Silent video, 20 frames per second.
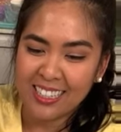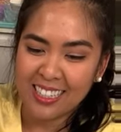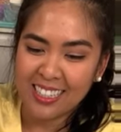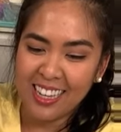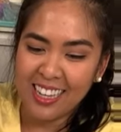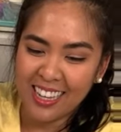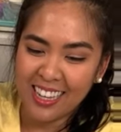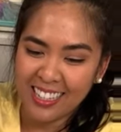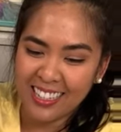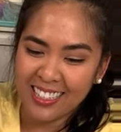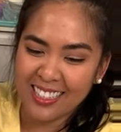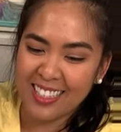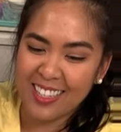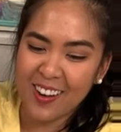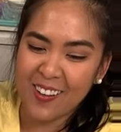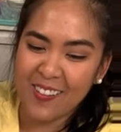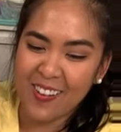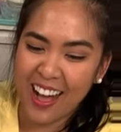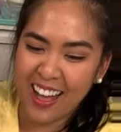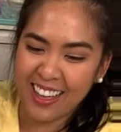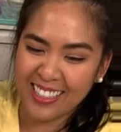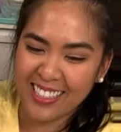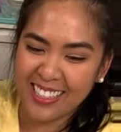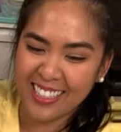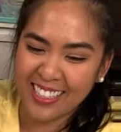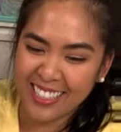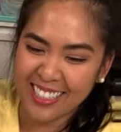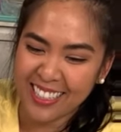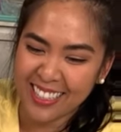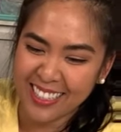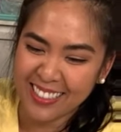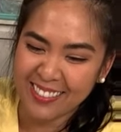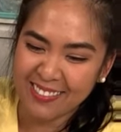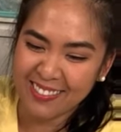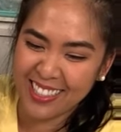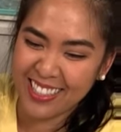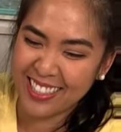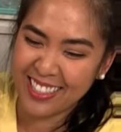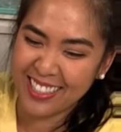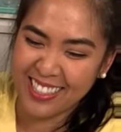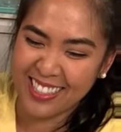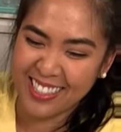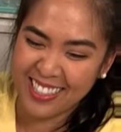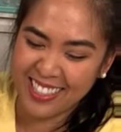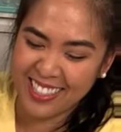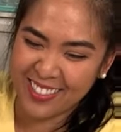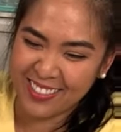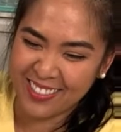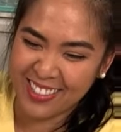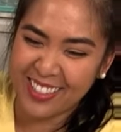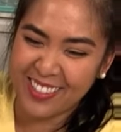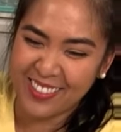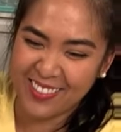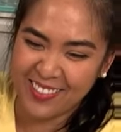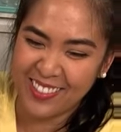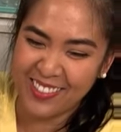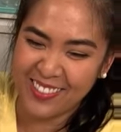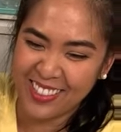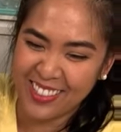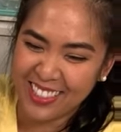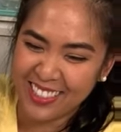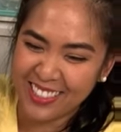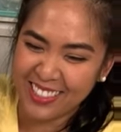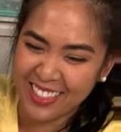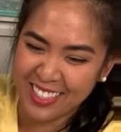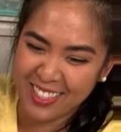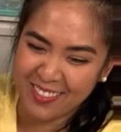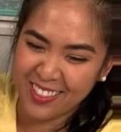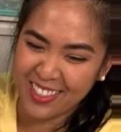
It's so hot in here because it's 350 degrees,